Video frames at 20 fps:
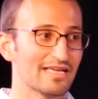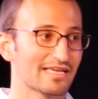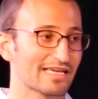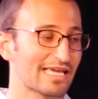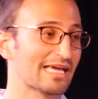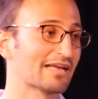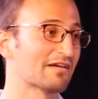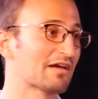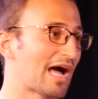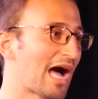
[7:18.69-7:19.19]

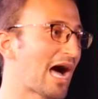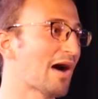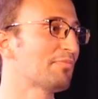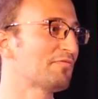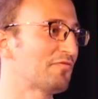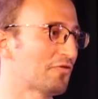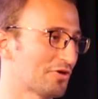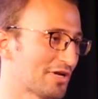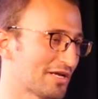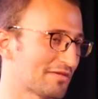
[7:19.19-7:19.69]
can
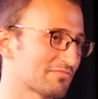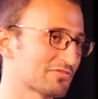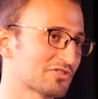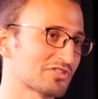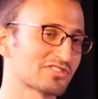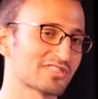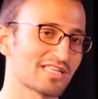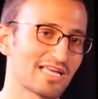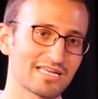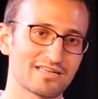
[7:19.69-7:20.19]
upvote it,
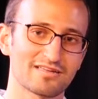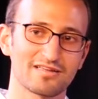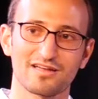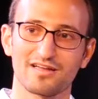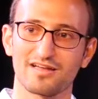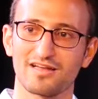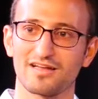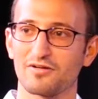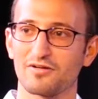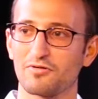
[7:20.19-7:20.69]
just like
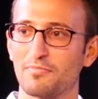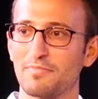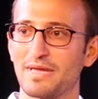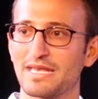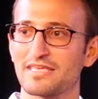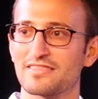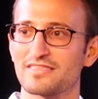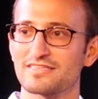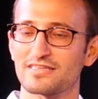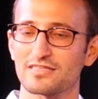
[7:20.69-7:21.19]

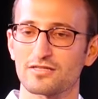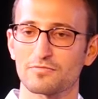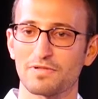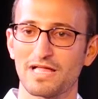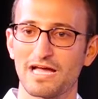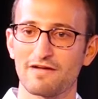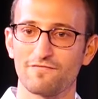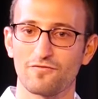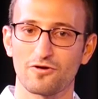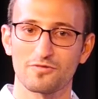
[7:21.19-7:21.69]
many of these other
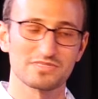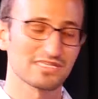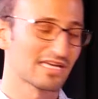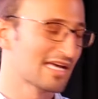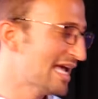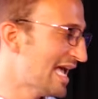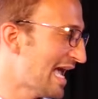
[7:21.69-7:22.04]
platforms.